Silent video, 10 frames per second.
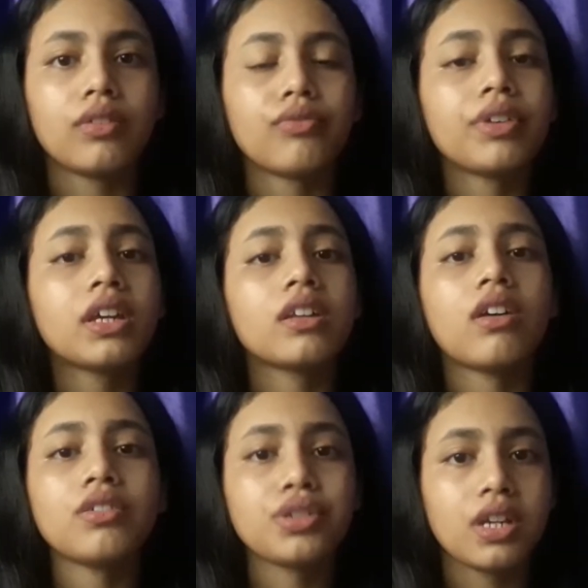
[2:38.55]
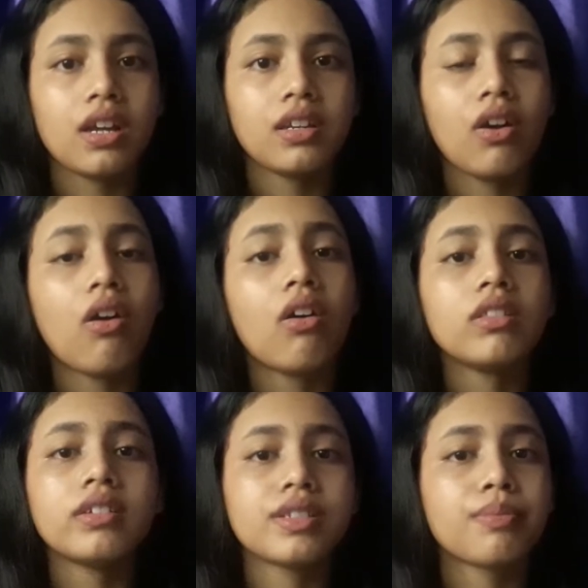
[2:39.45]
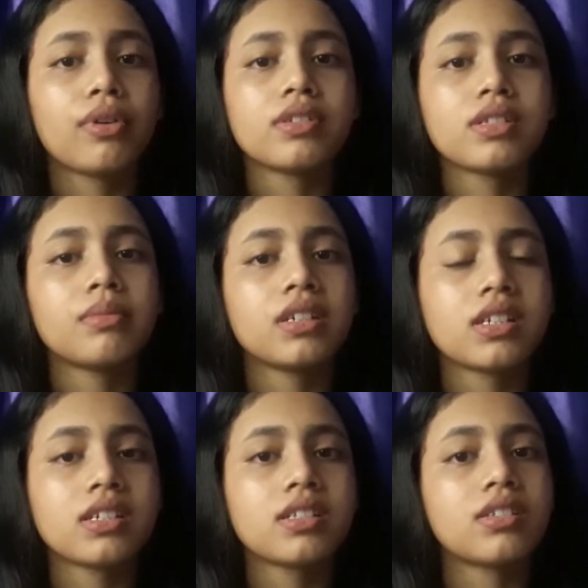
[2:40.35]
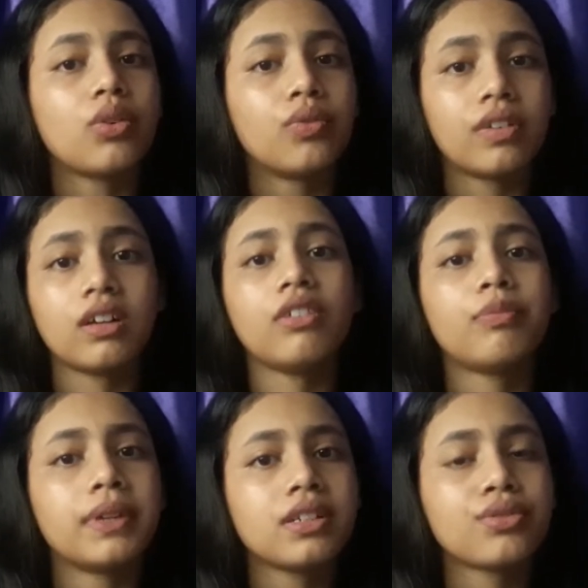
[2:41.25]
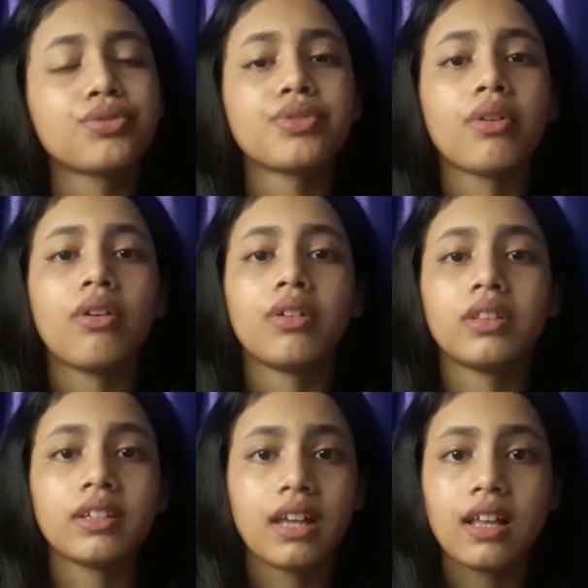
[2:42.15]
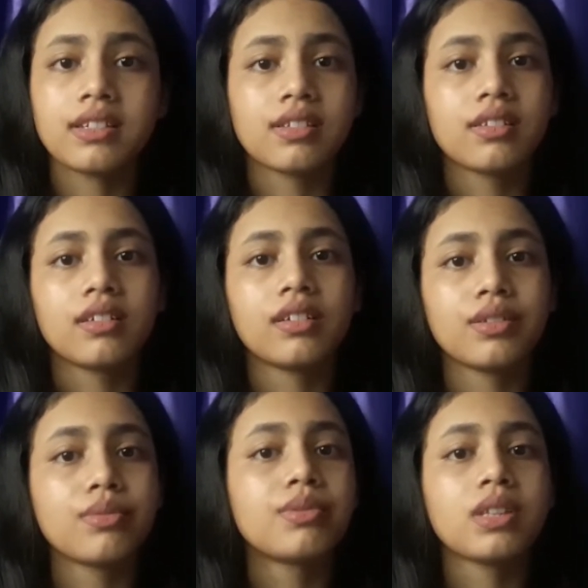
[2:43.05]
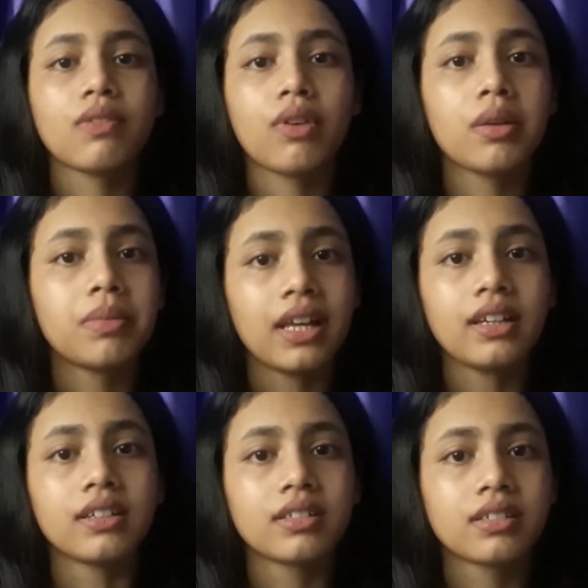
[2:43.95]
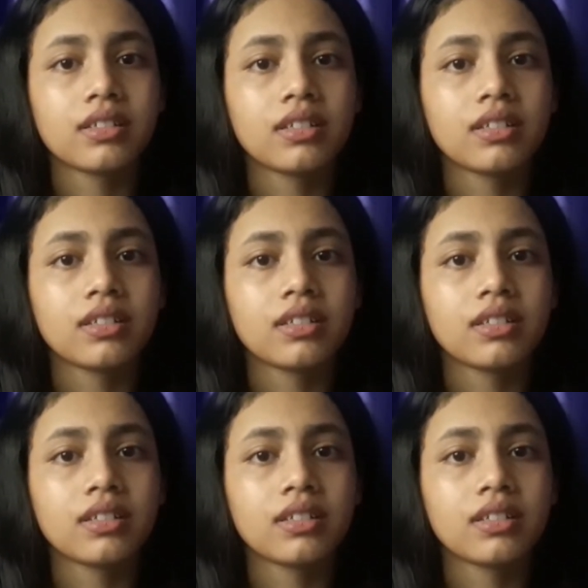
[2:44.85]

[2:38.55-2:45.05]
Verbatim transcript: we cannot shed all the responsibilities over government to do all the tasks to save our planet